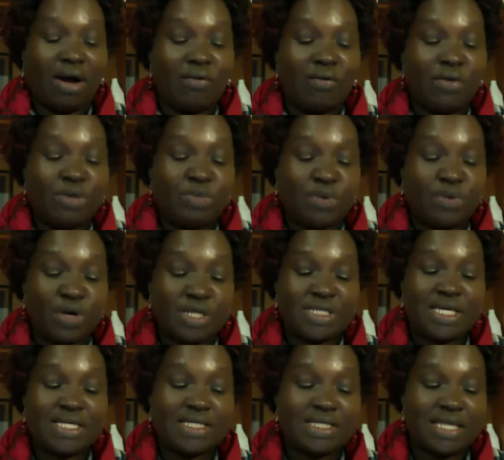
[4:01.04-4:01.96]
we
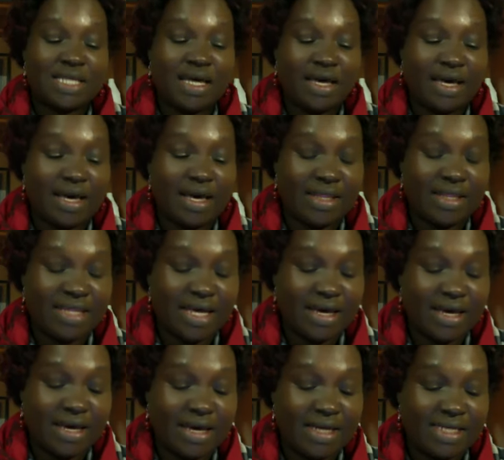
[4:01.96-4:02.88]
process
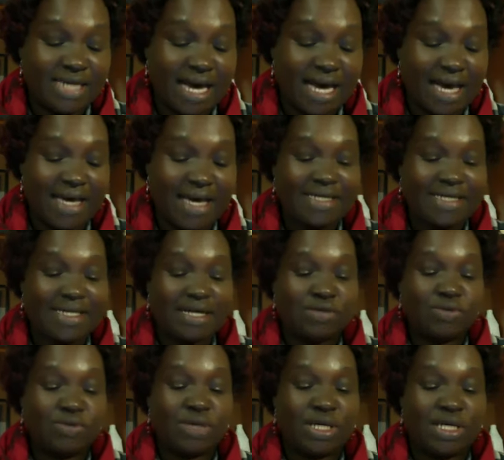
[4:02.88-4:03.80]
the diet
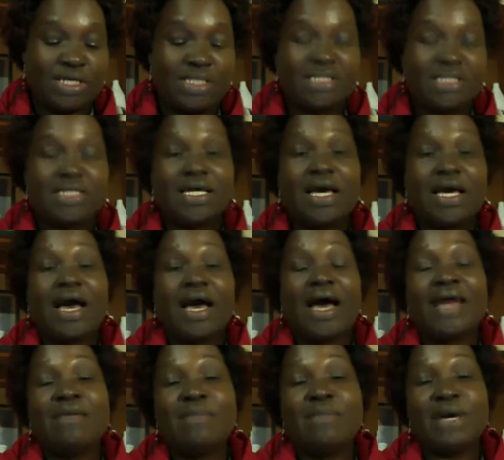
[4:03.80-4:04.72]
that we eat
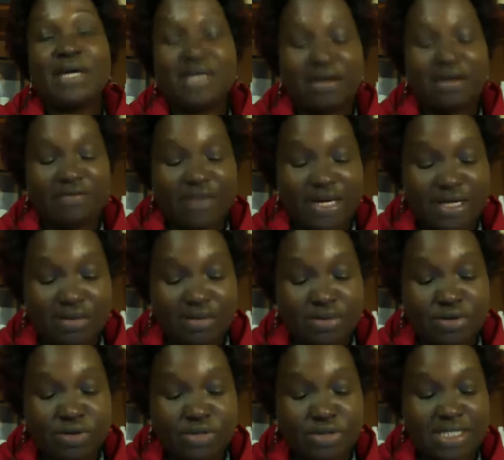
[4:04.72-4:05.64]
and make it
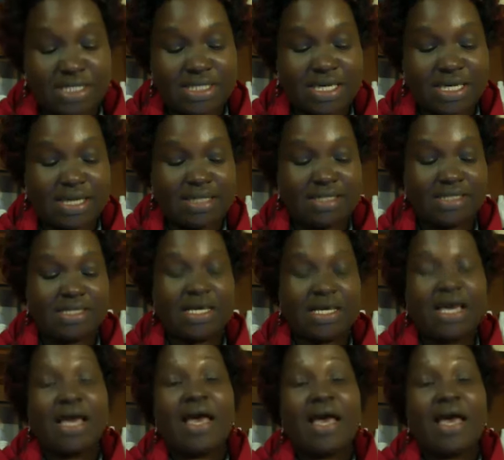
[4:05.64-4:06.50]
available to the cells;